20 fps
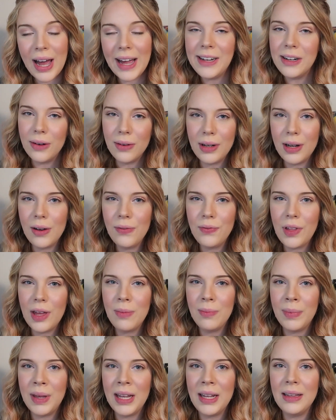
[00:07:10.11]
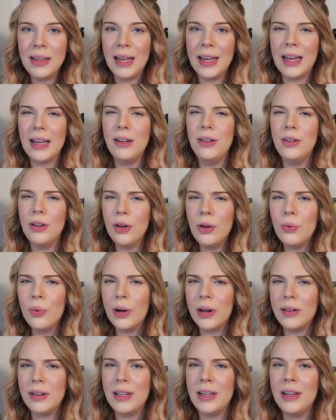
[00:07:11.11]
I don't know if they mean like a
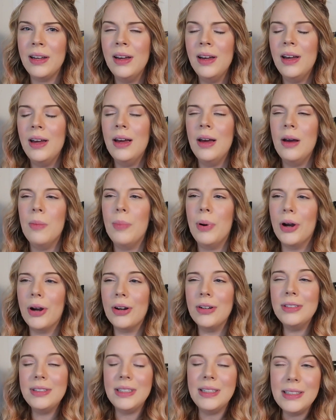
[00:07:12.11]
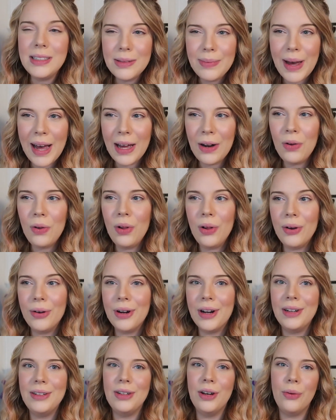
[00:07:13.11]
noteworthy person to battle
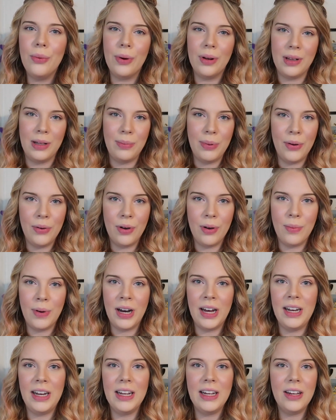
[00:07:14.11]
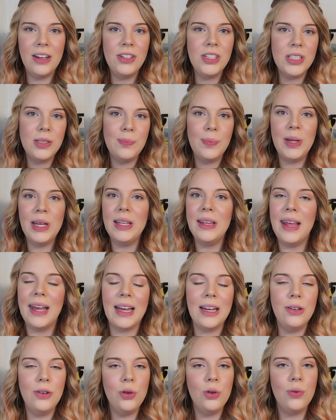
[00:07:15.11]
or a noteworthy Pokemon. It could just be
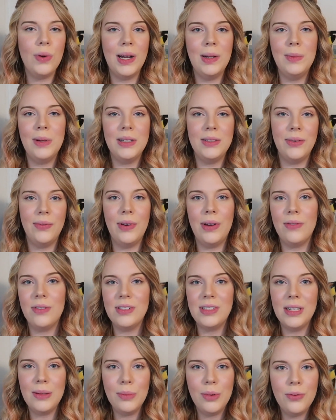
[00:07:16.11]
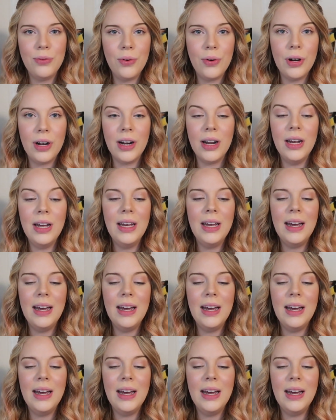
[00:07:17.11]
like a new raid boss we've never seen before.